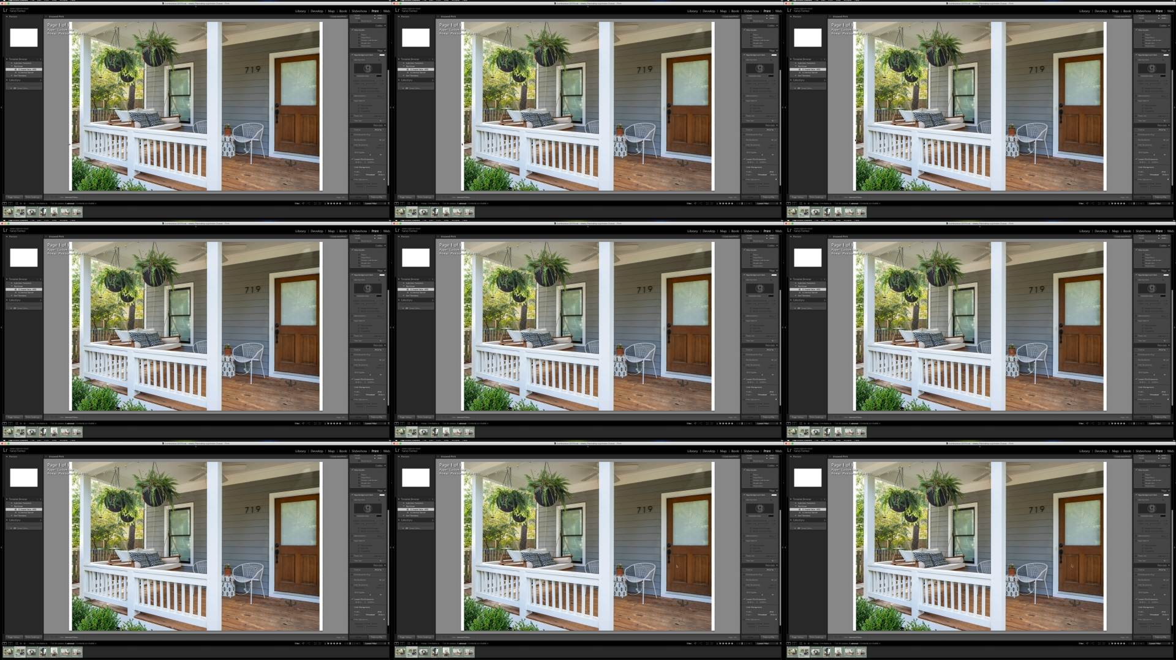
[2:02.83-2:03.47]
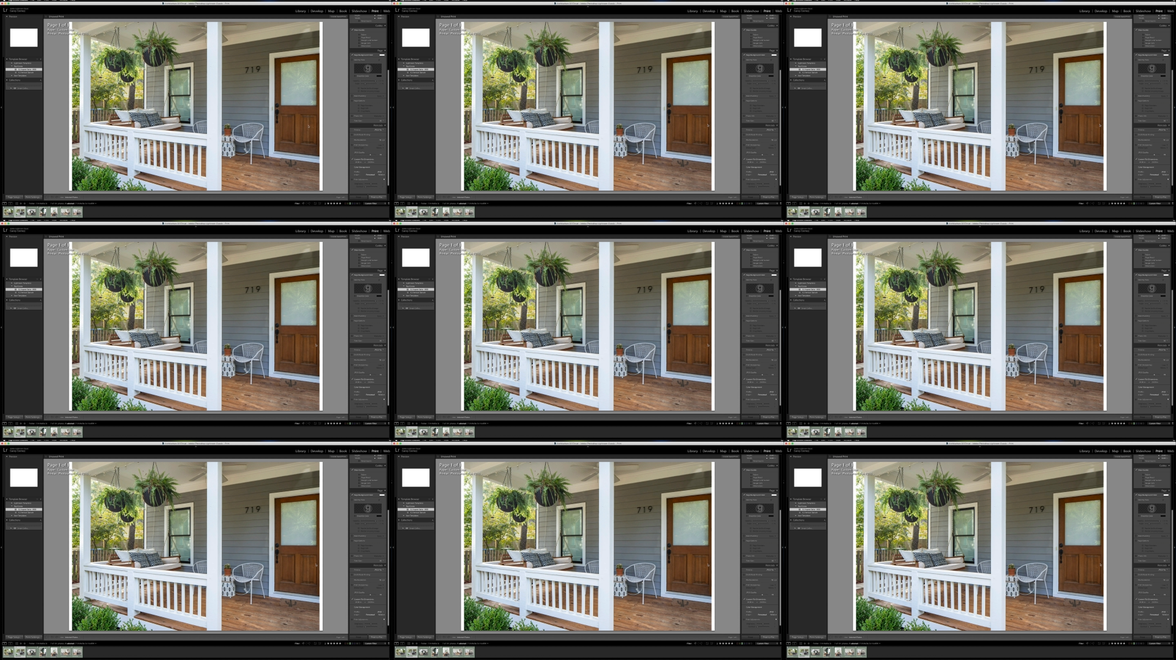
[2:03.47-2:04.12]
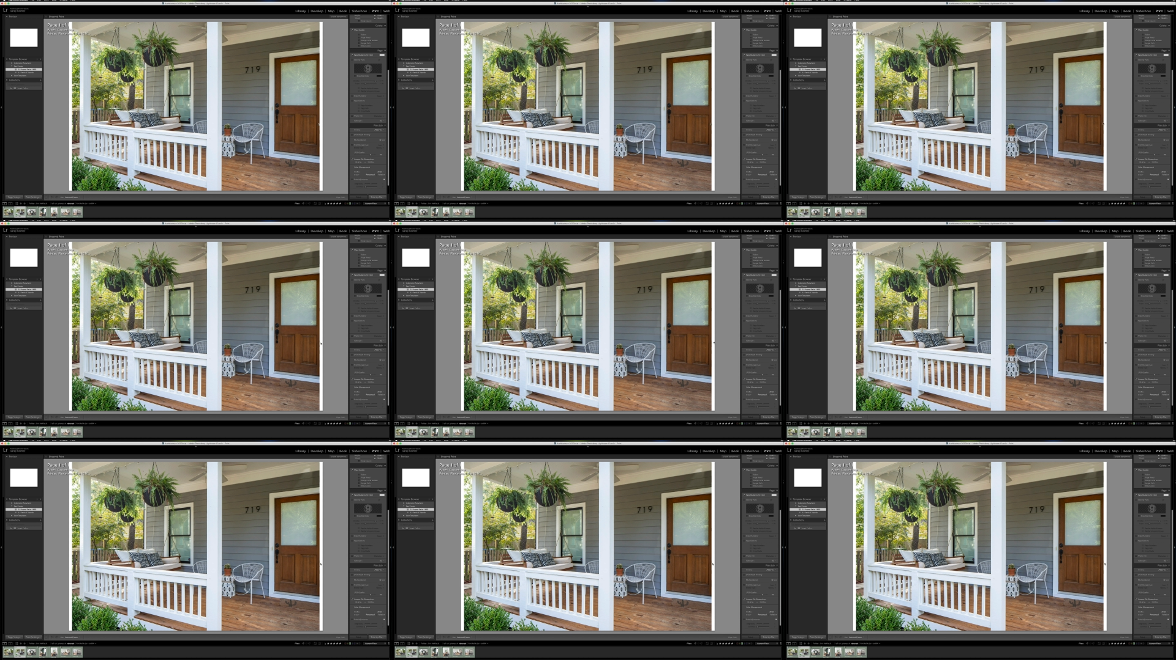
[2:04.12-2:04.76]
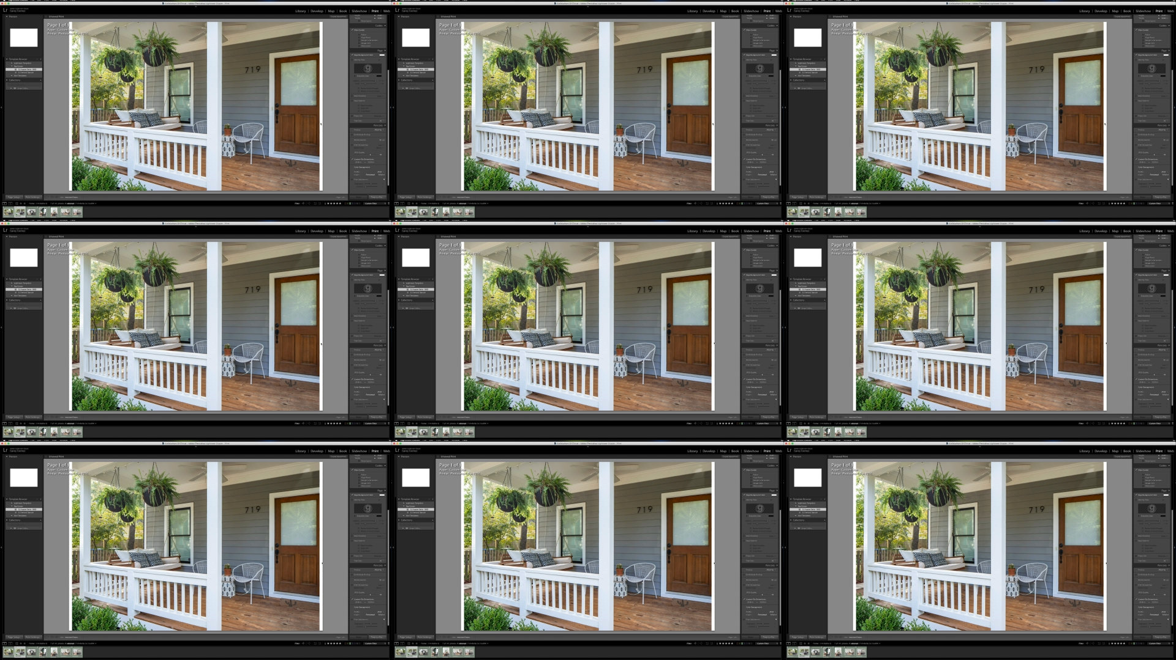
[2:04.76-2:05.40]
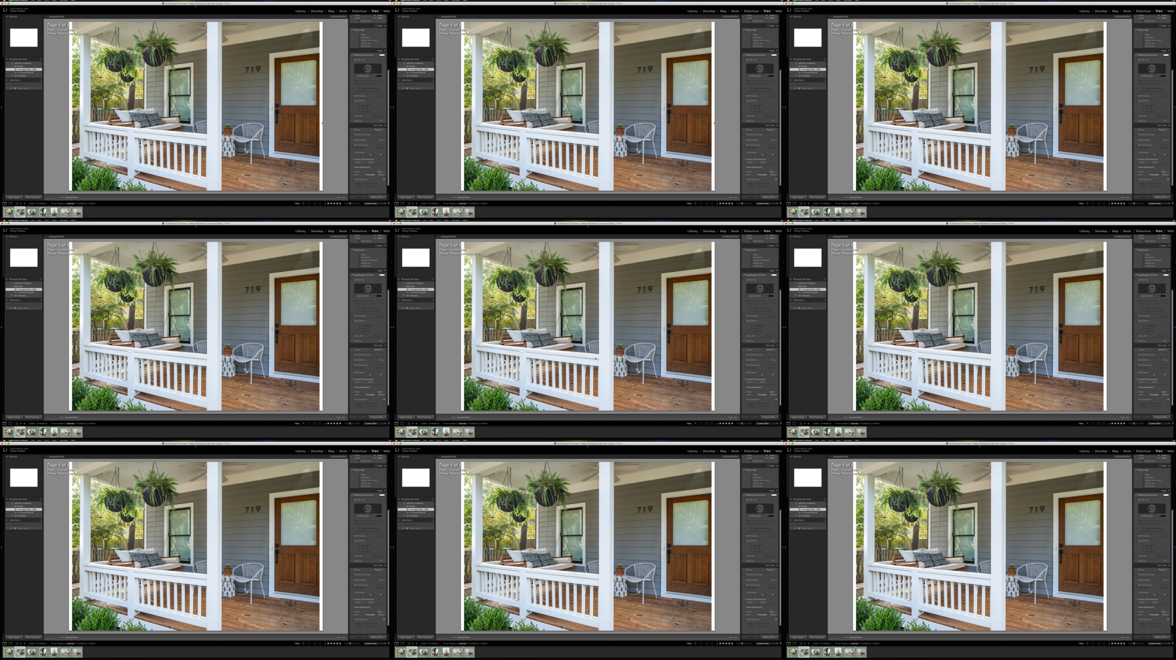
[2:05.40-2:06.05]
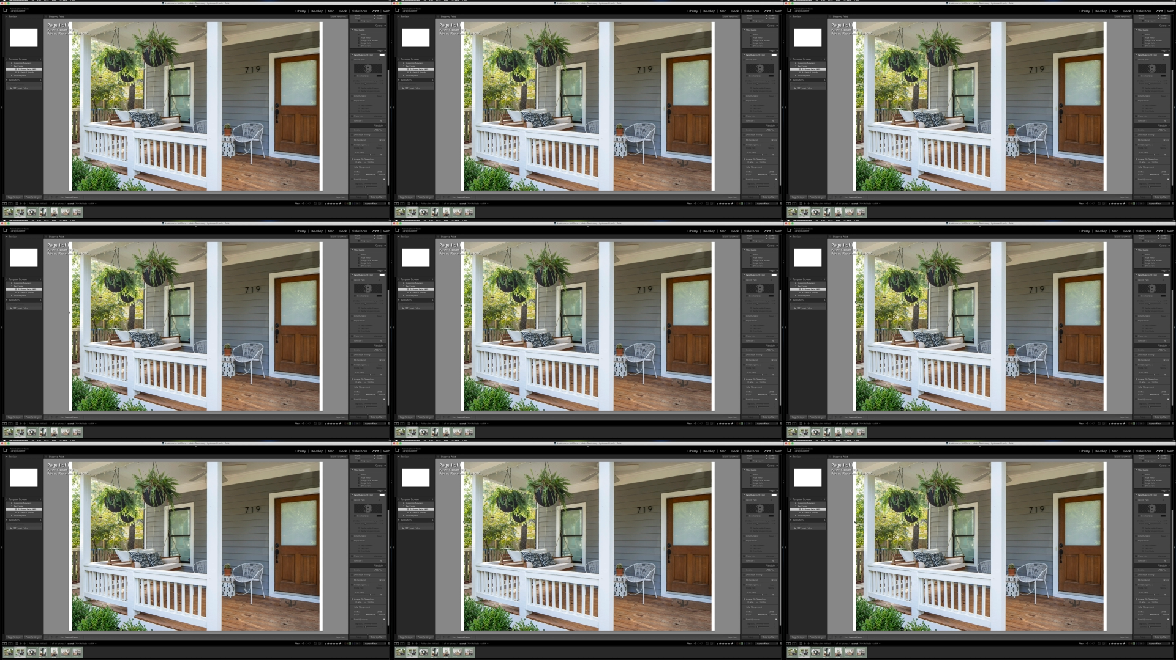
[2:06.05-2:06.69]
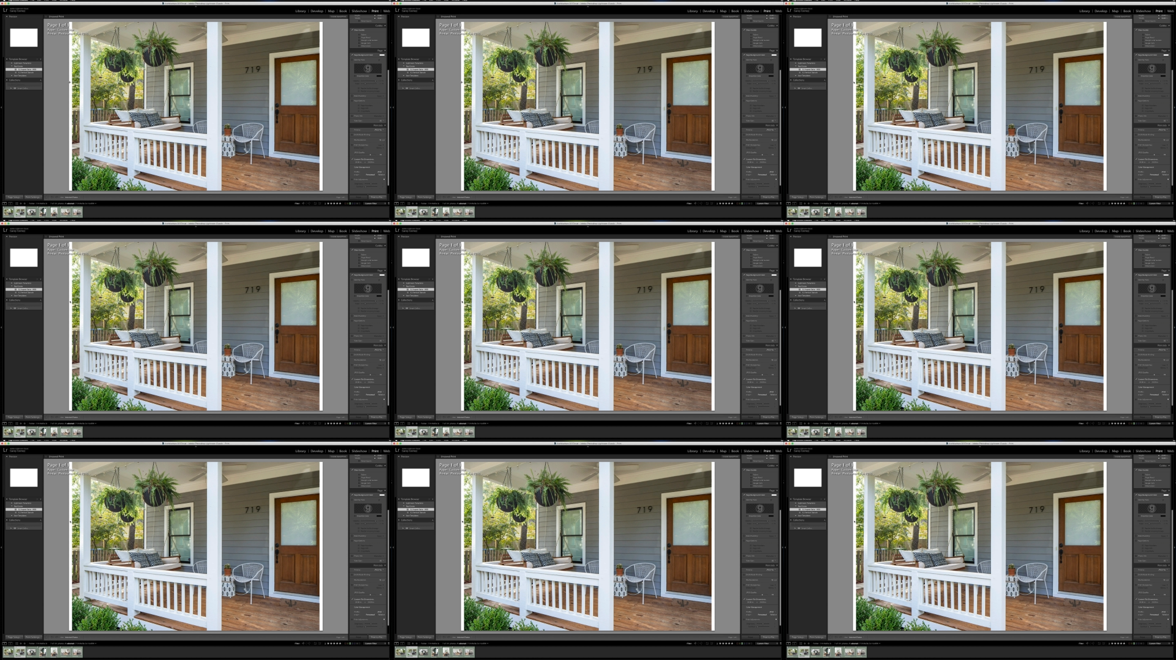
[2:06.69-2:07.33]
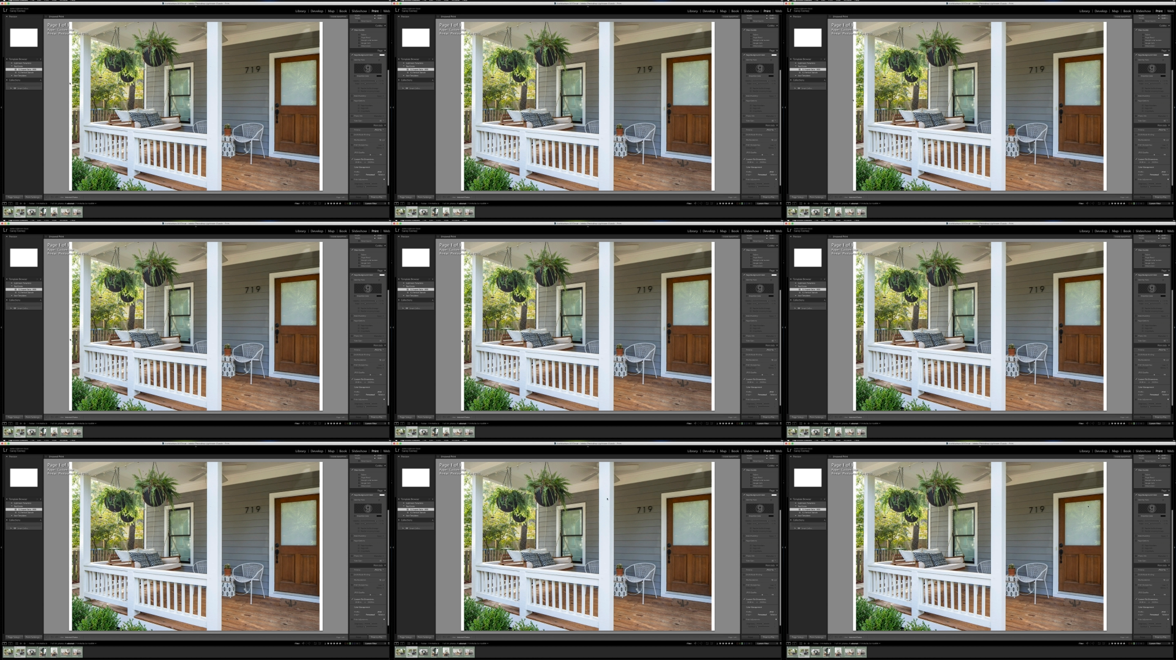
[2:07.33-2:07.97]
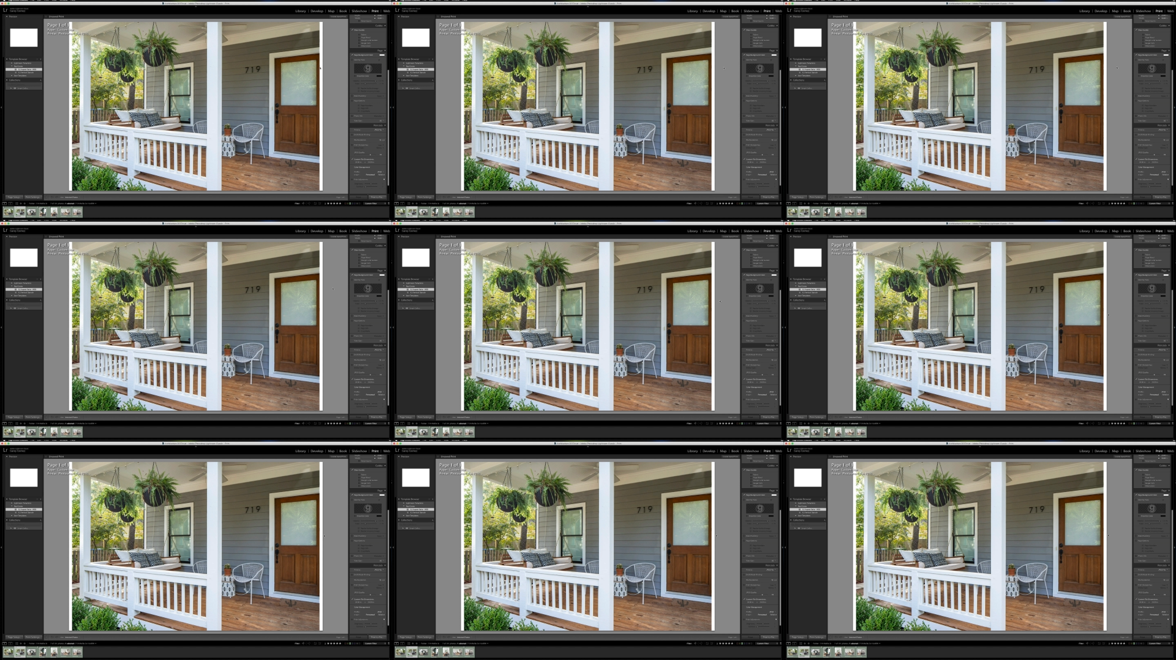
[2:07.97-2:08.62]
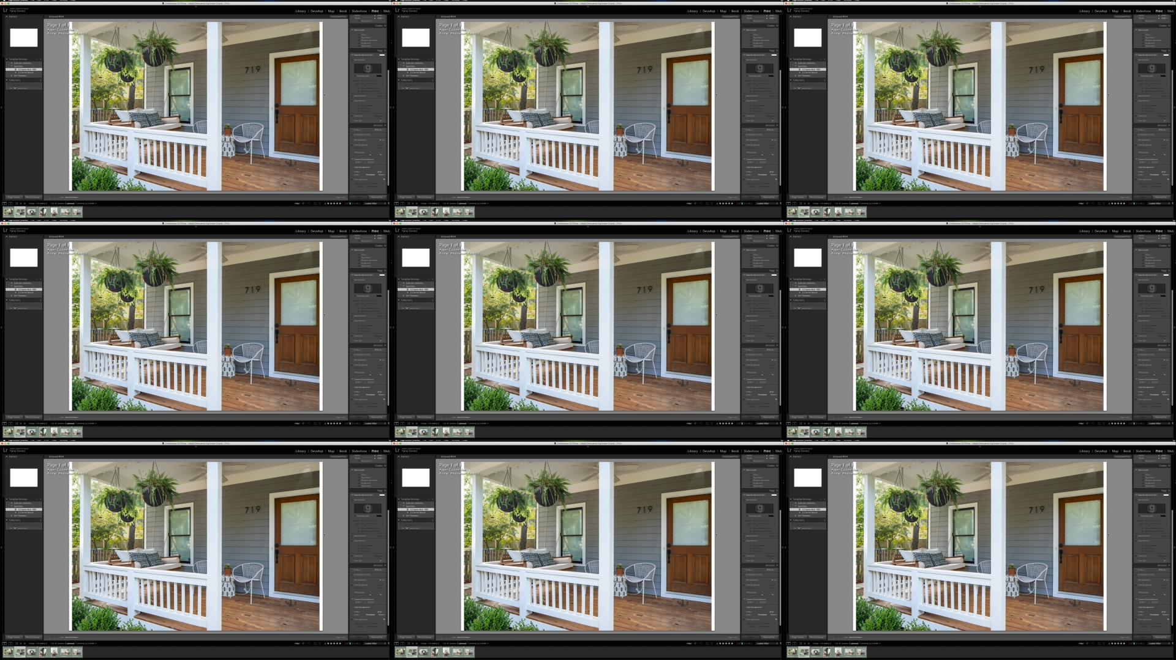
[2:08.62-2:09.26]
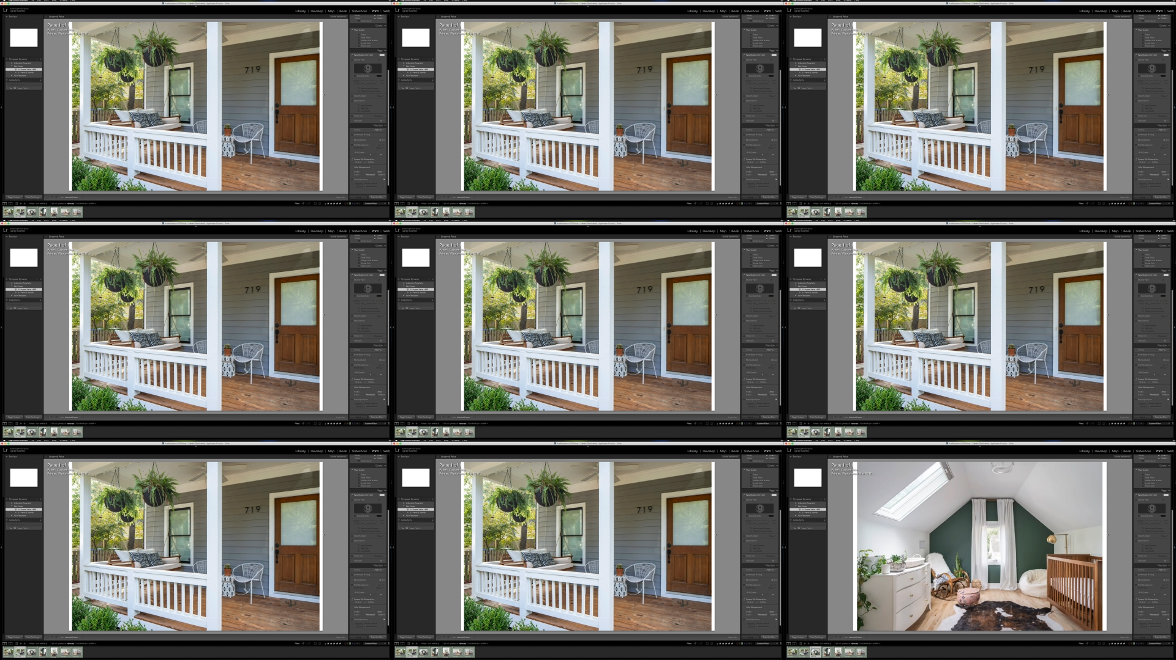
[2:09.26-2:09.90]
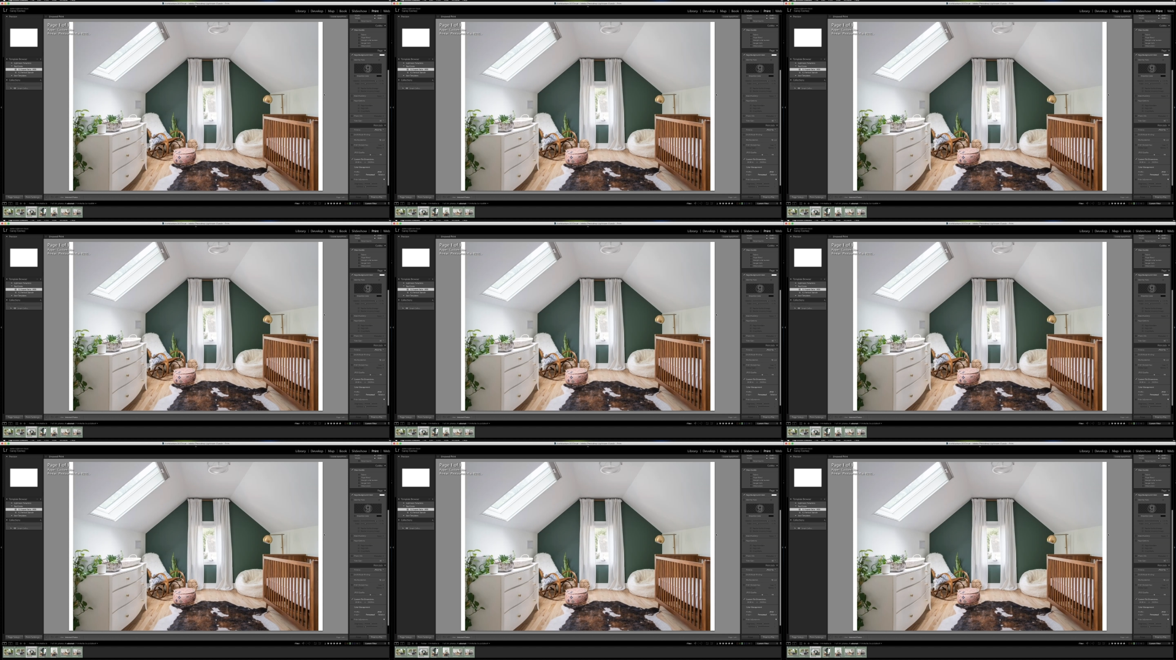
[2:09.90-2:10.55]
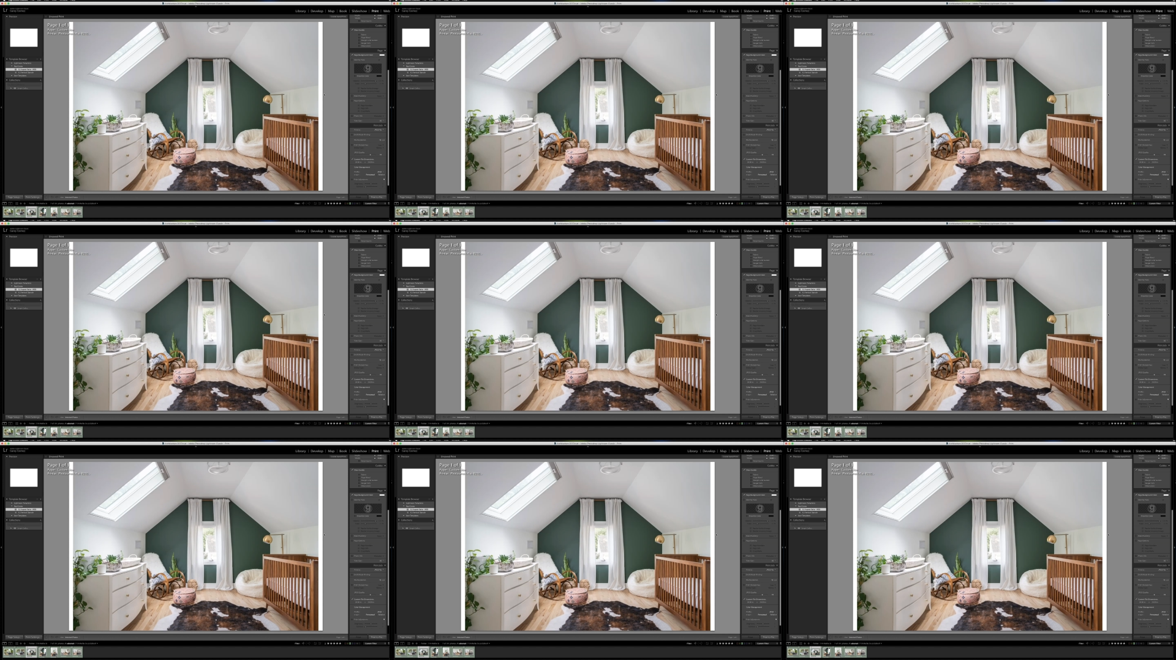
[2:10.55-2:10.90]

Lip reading: No face is visible, so there are no lips to read.